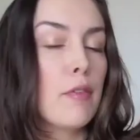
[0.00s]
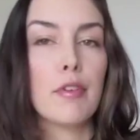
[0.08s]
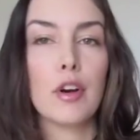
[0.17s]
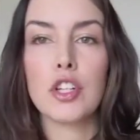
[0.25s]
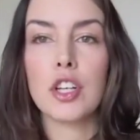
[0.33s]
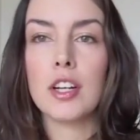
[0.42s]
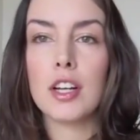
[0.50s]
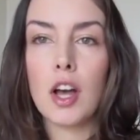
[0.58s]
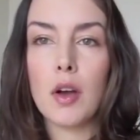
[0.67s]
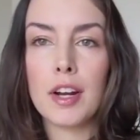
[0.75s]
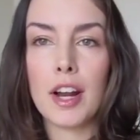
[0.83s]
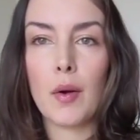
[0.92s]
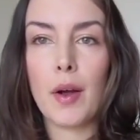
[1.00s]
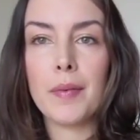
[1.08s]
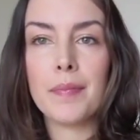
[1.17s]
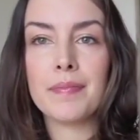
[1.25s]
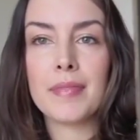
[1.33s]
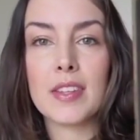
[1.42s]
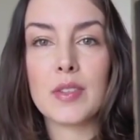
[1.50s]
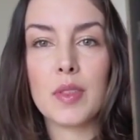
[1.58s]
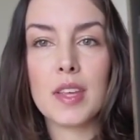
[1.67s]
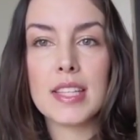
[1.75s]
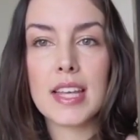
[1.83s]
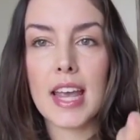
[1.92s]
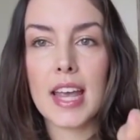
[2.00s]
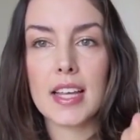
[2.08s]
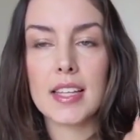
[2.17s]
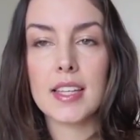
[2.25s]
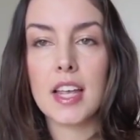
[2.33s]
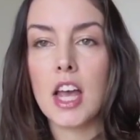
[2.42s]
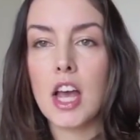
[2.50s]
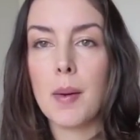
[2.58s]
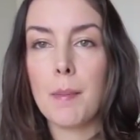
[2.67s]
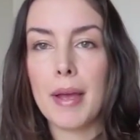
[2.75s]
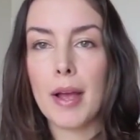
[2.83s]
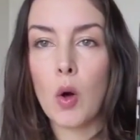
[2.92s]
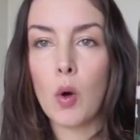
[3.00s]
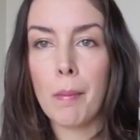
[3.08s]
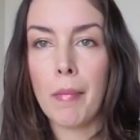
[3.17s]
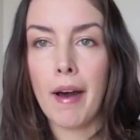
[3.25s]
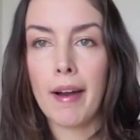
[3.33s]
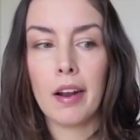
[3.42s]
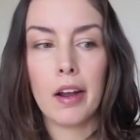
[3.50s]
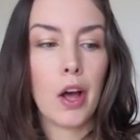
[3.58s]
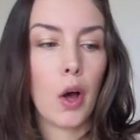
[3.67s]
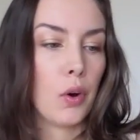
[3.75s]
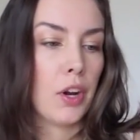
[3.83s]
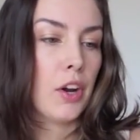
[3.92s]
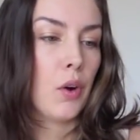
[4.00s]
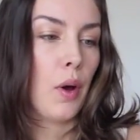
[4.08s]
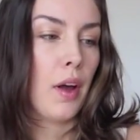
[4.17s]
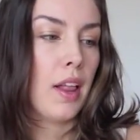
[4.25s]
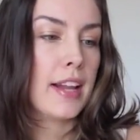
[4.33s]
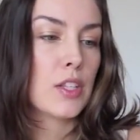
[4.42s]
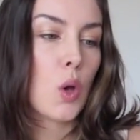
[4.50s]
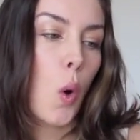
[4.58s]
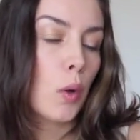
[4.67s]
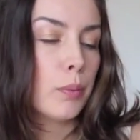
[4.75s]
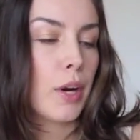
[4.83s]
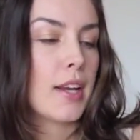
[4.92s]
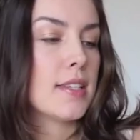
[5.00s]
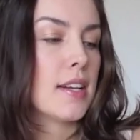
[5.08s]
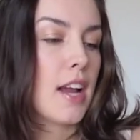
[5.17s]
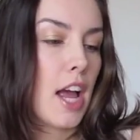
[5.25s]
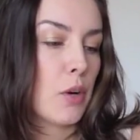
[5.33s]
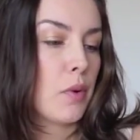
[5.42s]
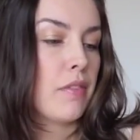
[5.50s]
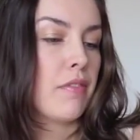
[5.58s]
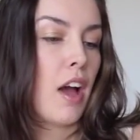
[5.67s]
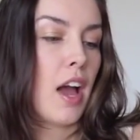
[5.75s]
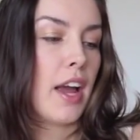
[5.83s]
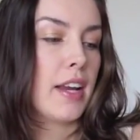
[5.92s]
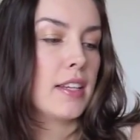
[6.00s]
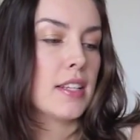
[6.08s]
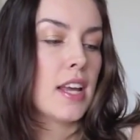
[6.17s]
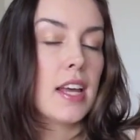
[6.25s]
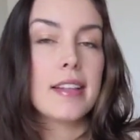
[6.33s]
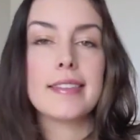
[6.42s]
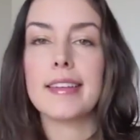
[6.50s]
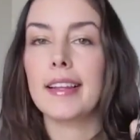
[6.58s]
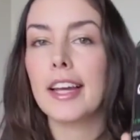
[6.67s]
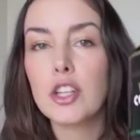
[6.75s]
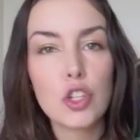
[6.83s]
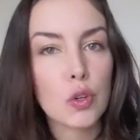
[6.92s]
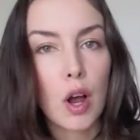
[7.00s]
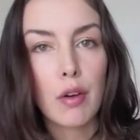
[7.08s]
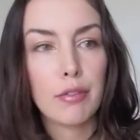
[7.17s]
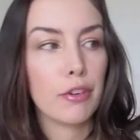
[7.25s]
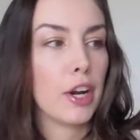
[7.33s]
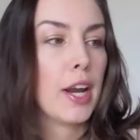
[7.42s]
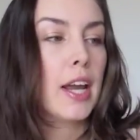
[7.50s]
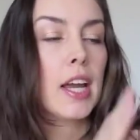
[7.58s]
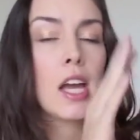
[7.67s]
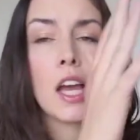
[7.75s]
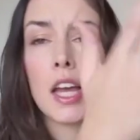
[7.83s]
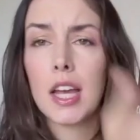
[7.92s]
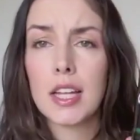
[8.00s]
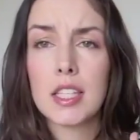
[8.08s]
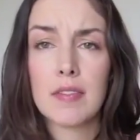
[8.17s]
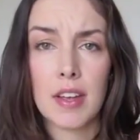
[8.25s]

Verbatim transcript: virgin coconut oil. And so this is big old bottle of coconut oil. It's cold pressed and unrefined, it's cholesterol free, it's